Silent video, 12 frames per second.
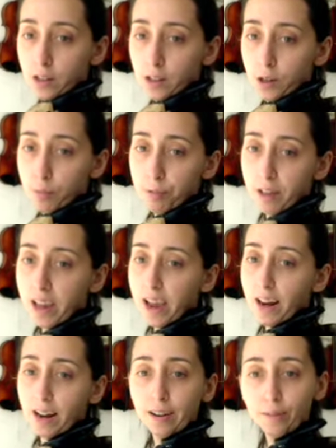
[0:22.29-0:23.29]
you play it
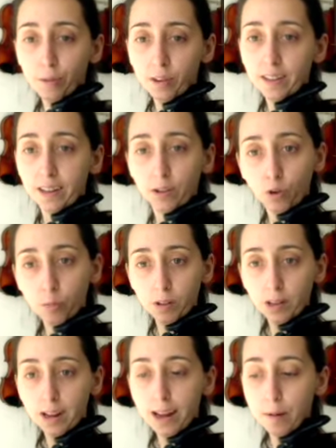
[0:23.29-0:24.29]
and I feel like that normally
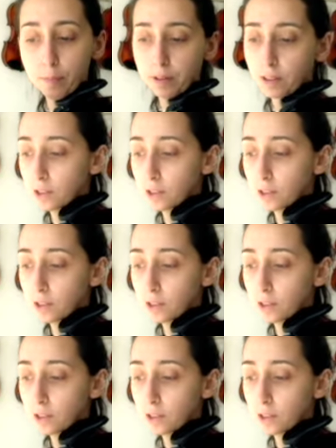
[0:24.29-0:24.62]
happens.